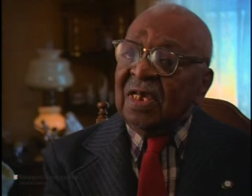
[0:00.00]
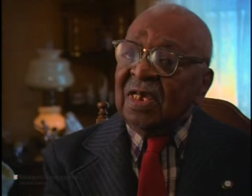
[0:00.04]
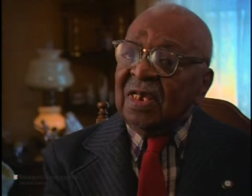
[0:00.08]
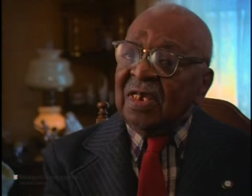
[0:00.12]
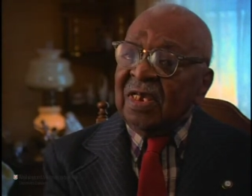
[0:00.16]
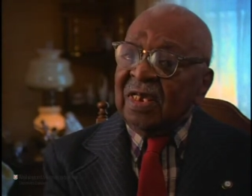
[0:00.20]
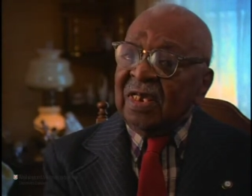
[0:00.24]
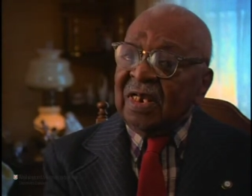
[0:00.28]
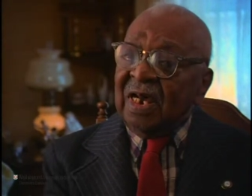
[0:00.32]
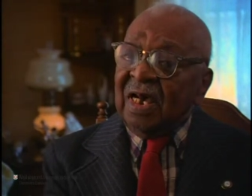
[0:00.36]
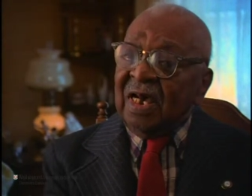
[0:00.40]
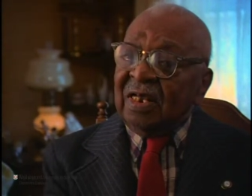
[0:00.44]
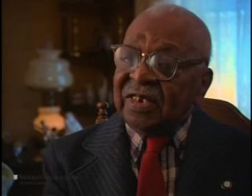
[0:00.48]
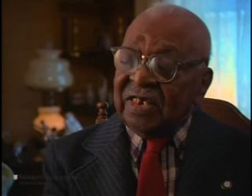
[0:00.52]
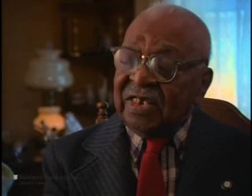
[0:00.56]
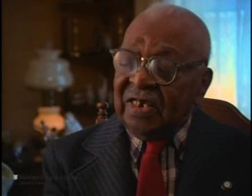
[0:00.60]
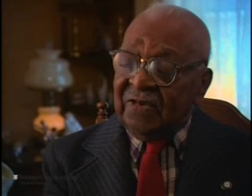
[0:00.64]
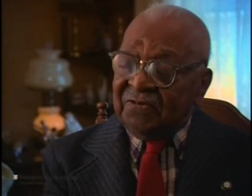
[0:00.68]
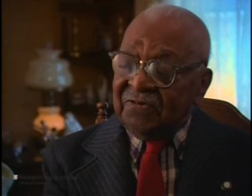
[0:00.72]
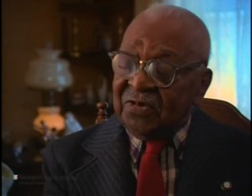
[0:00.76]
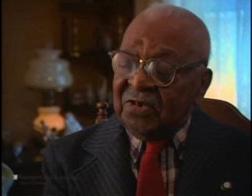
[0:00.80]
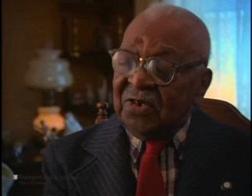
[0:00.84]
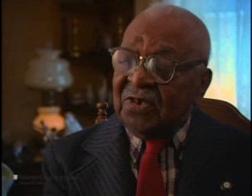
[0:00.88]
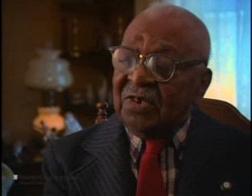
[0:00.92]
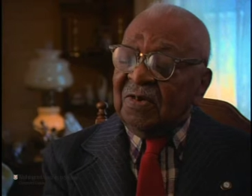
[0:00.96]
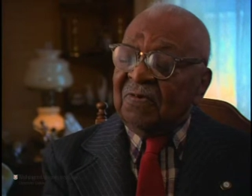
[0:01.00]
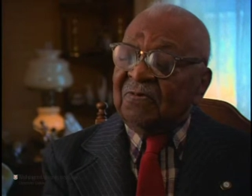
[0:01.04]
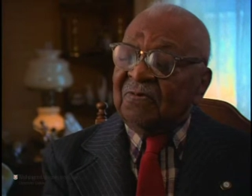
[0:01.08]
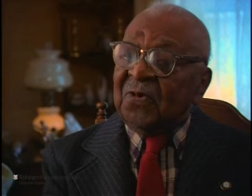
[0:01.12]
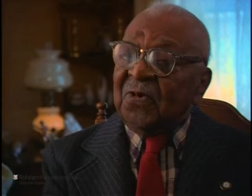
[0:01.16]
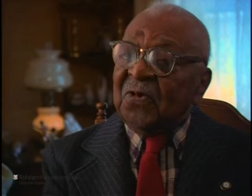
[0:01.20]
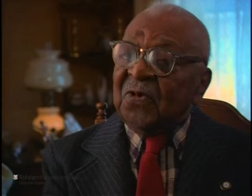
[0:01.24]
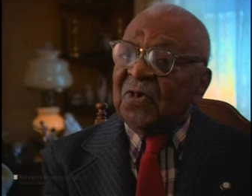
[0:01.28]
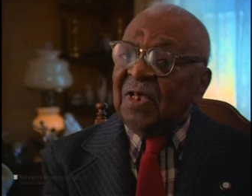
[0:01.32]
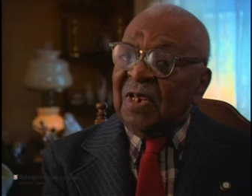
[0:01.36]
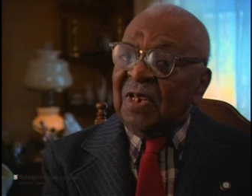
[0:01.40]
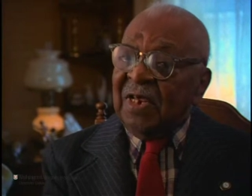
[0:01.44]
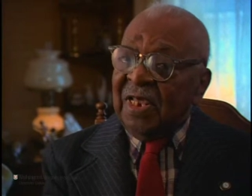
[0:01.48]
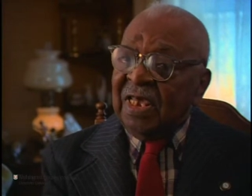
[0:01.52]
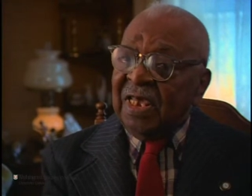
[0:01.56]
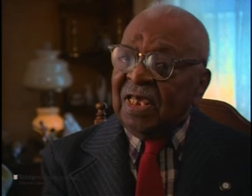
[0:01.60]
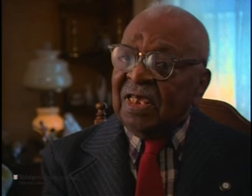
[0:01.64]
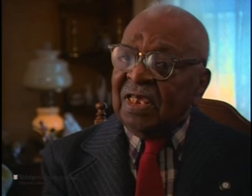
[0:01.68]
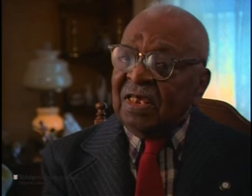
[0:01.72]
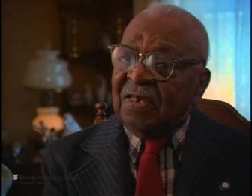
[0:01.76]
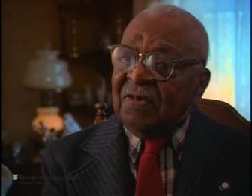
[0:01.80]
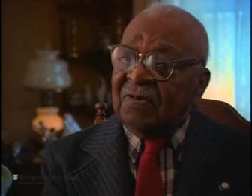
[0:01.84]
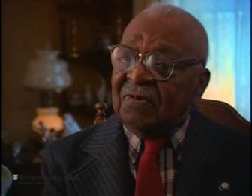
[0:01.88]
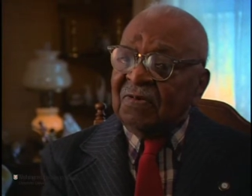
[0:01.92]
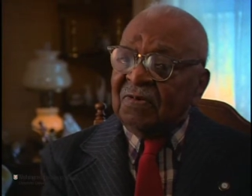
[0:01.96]
that I'll give to you before you
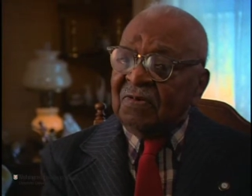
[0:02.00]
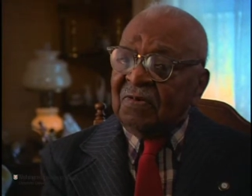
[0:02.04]
leave.